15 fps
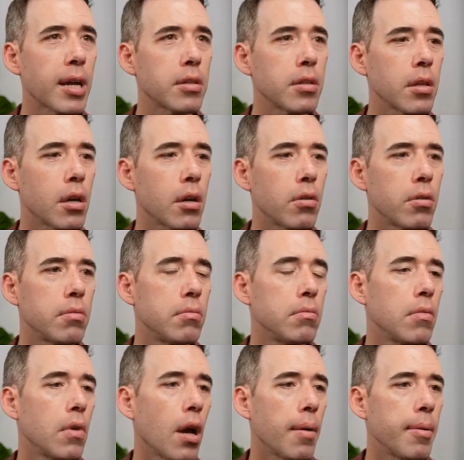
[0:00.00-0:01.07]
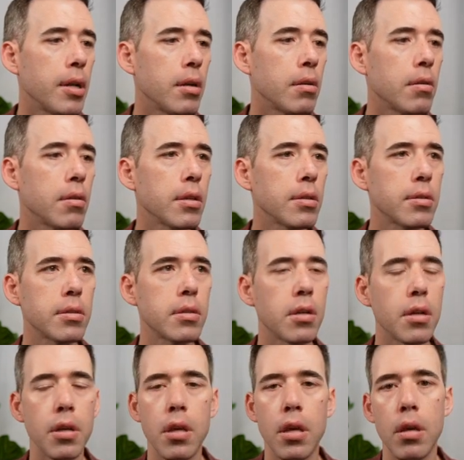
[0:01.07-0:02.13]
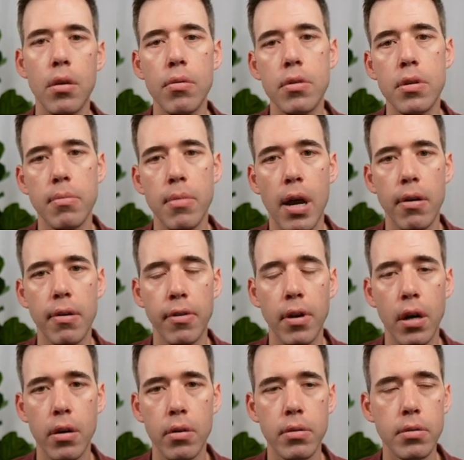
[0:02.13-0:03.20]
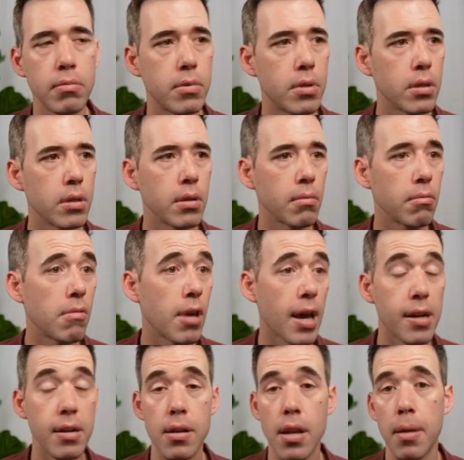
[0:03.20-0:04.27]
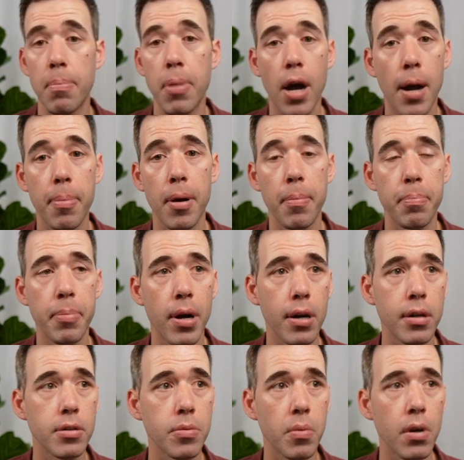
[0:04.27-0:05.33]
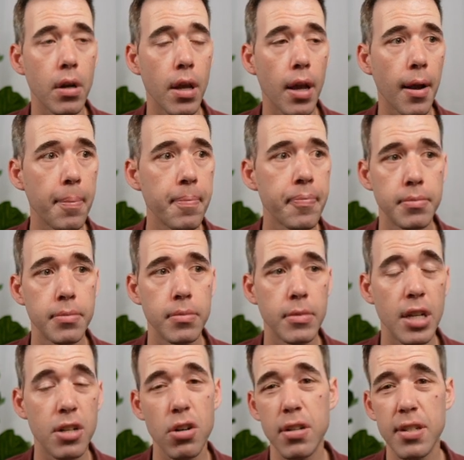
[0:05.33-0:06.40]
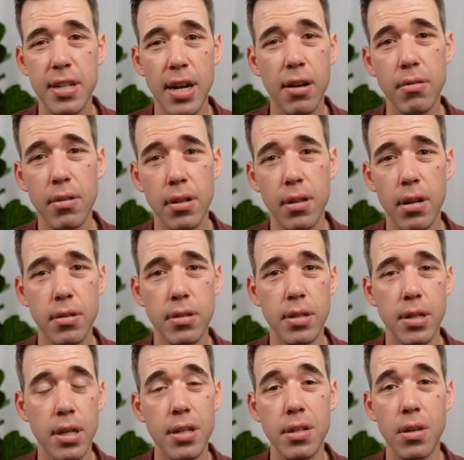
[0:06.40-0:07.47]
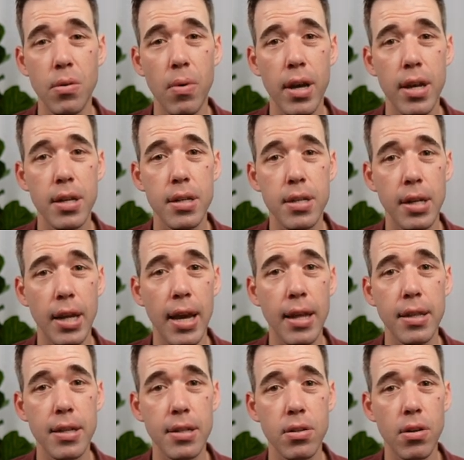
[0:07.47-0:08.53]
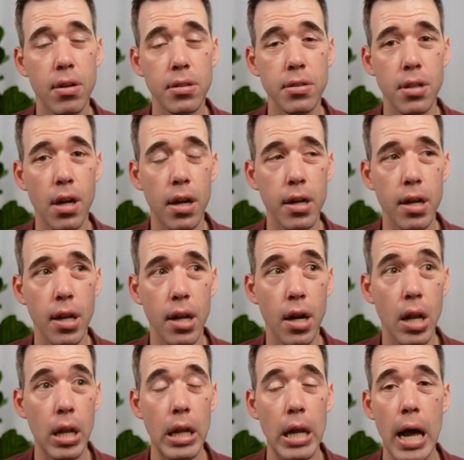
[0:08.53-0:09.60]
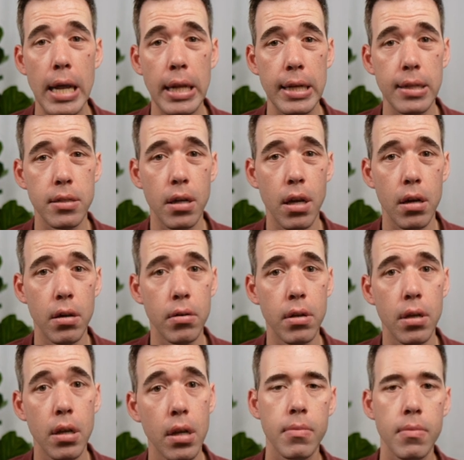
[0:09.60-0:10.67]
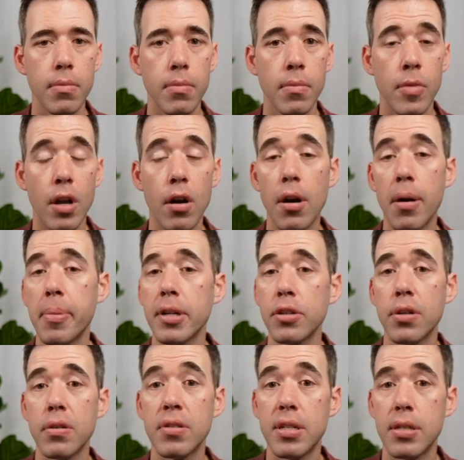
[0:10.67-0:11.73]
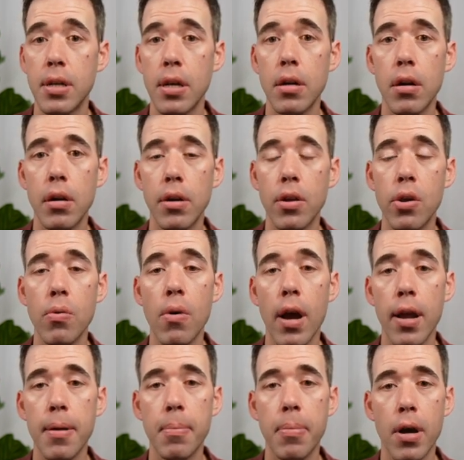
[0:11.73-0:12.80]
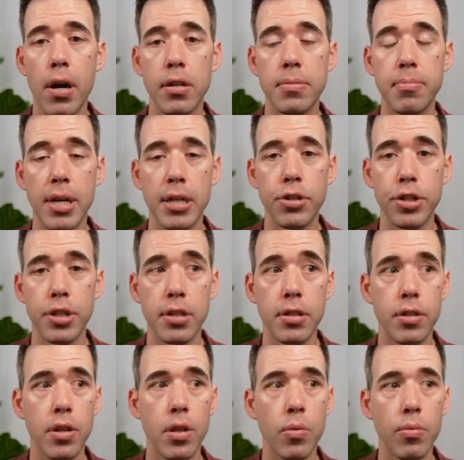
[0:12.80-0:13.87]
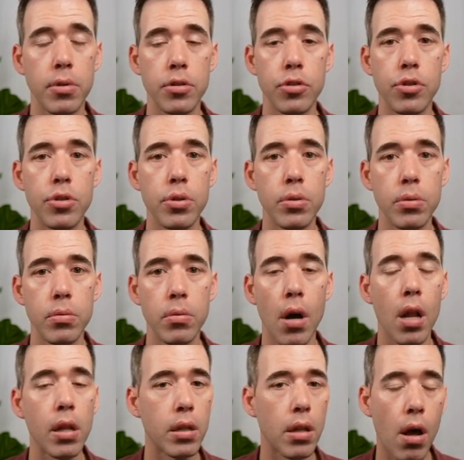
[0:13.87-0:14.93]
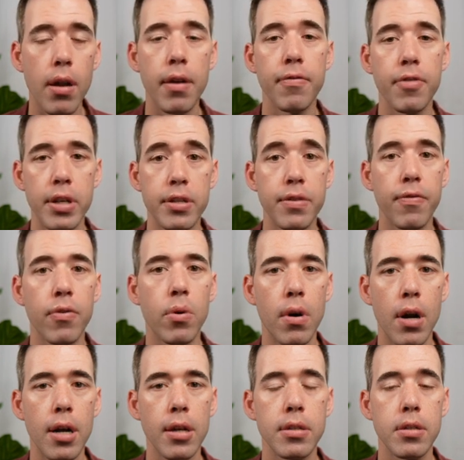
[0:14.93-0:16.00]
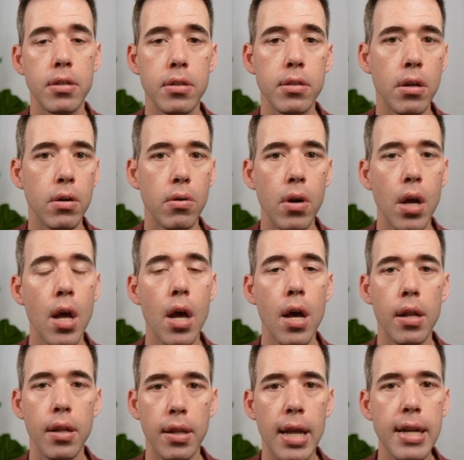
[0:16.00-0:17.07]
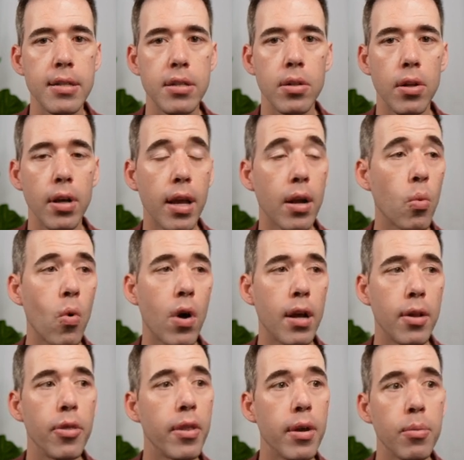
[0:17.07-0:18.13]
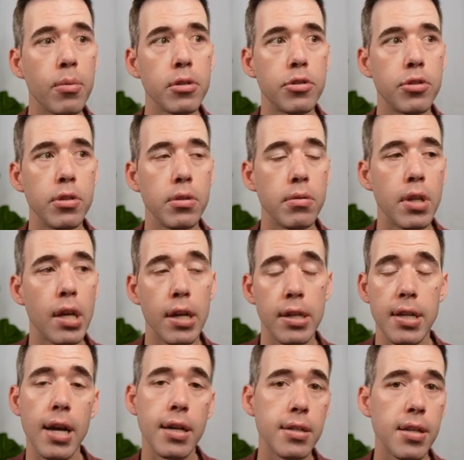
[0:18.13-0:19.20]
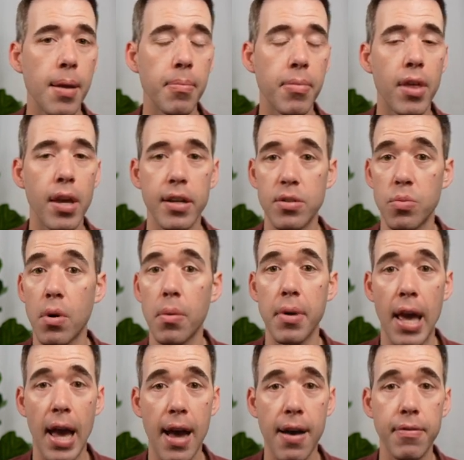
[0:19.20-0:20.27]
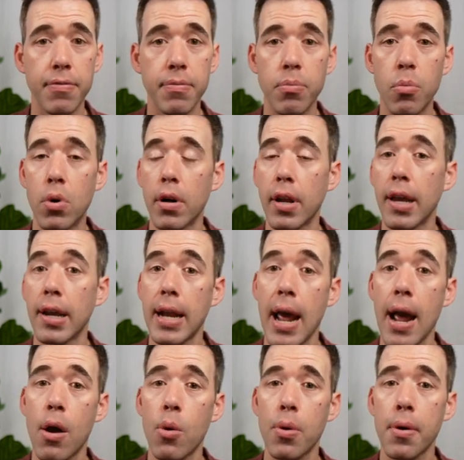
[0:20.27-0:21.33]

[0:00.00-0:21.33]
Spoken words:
to the code, I mean, this isn't a huge amount of code to get a pop-up box working. It turns out that there's an easy way to get this all done in a lot less code. There are a bunch of standard QItemBox messages that will do a lot of this for us. So let's look at one that will do the exact same thing as what we have working now.